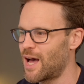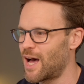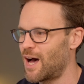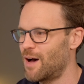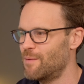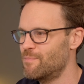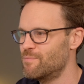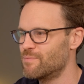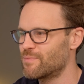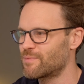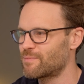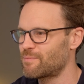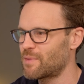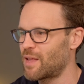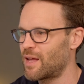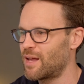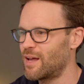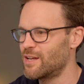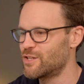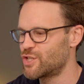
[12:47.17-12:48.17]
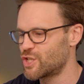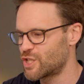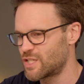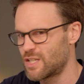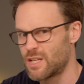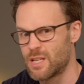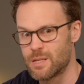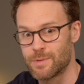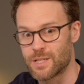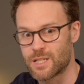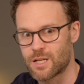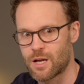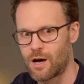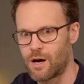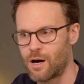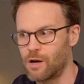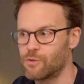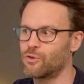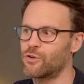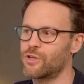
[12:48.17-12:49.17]
um, uh, just see them as
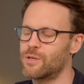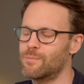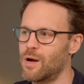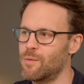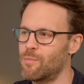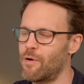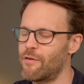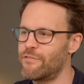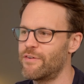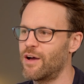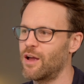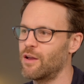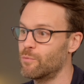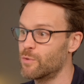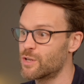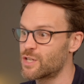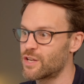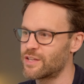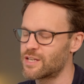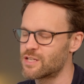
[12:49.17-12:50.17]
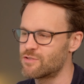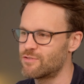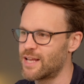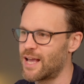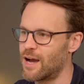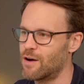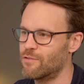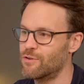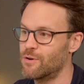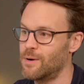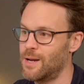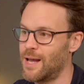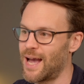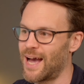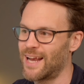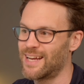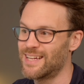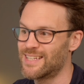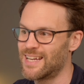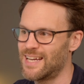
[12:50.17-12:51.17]
cards on your mobile phone, which I think is really helpful,
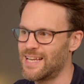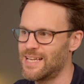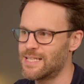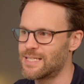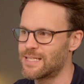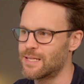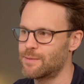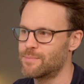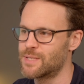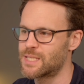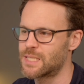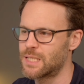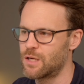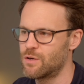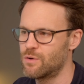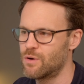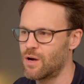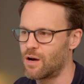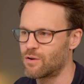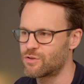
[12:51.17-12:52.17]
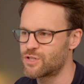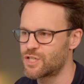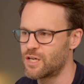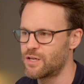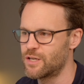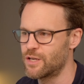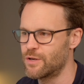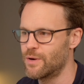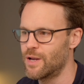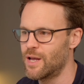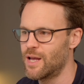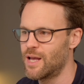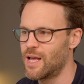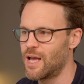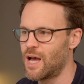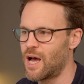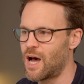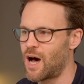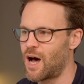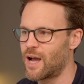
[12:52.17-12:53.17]
and it deletes them. So I'll show you.
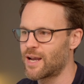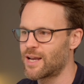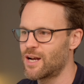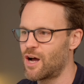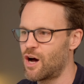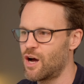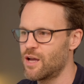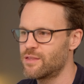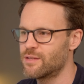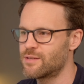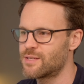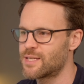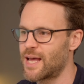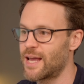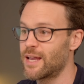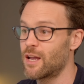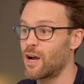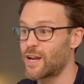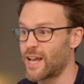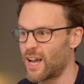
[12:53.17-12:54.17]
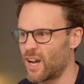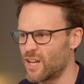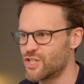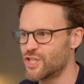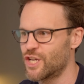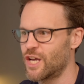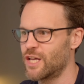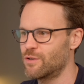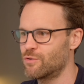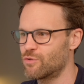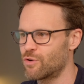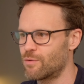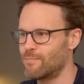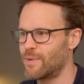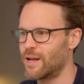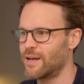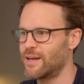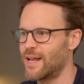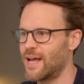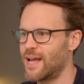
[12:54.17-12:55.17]
I can either say, okay, I journaled on
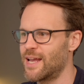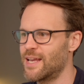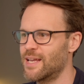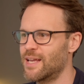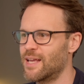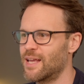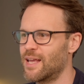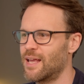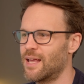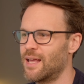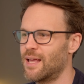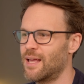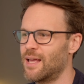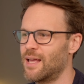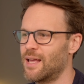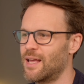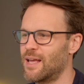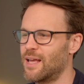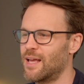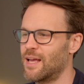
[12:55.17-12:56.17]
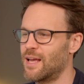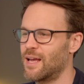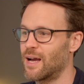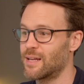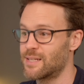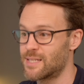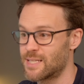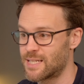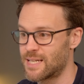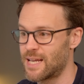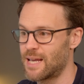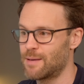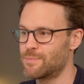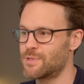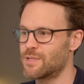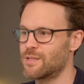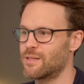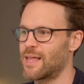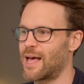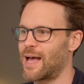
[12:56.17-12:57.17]
Monday, I
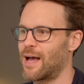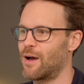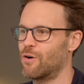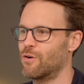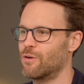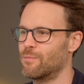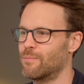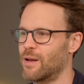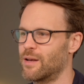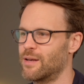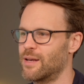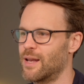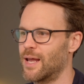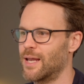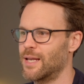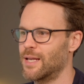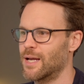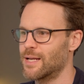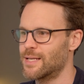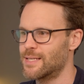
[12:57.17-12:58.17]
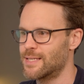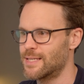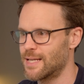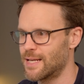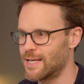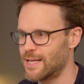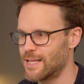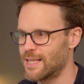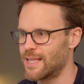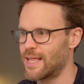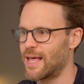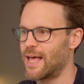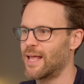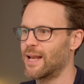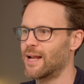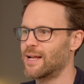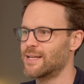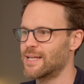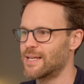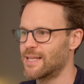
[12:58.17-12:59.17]
skipped that on Monday, I did it then,
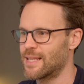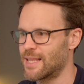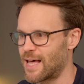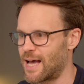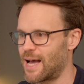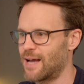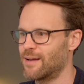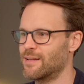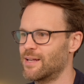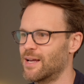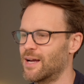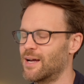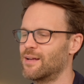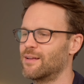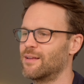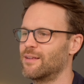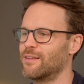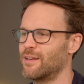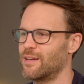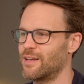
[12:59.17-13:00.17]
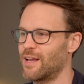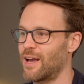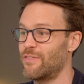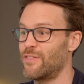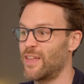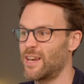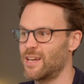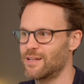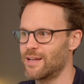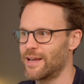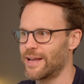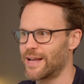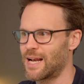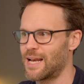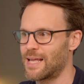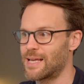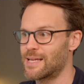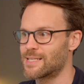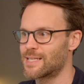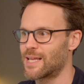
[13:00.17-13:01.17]
I did that, yeah? And, and then it, it
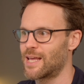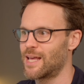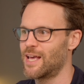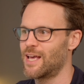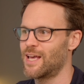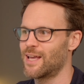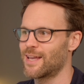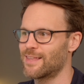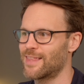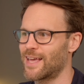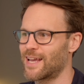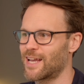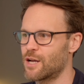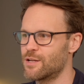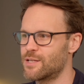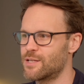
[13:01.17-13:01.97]
clears. You then go